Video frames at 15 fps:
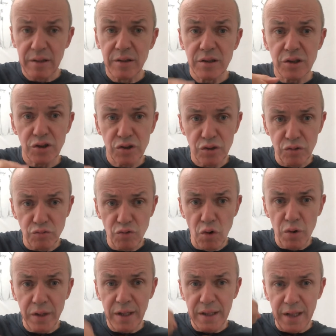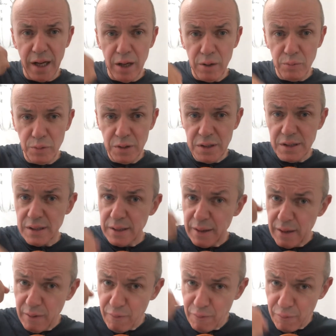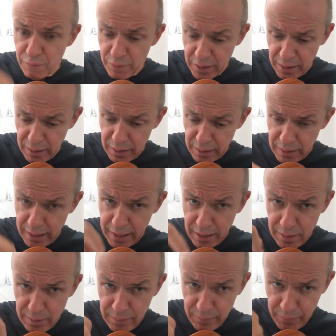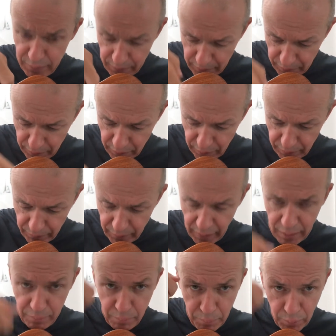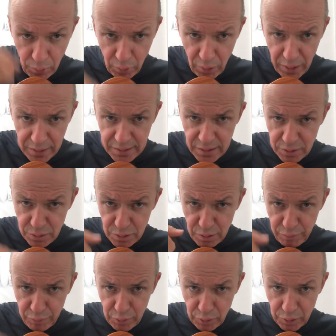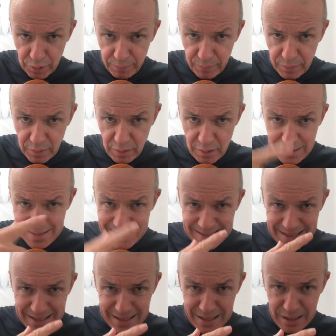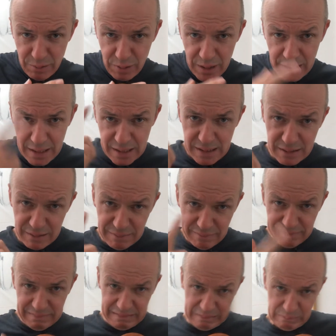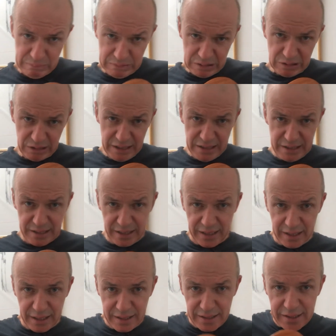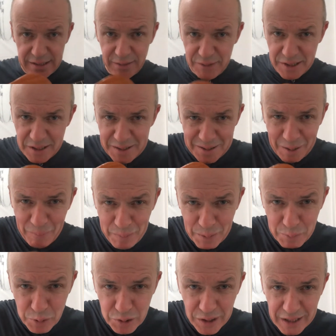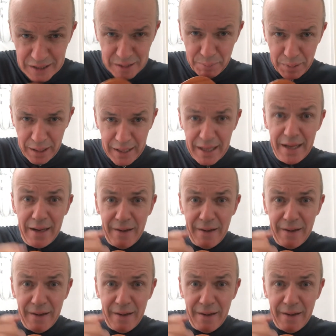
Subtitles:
Stroking downwards, fingernail, pointing to the floor. Not sideways, not some strange thing like this. I've seen some people trying to play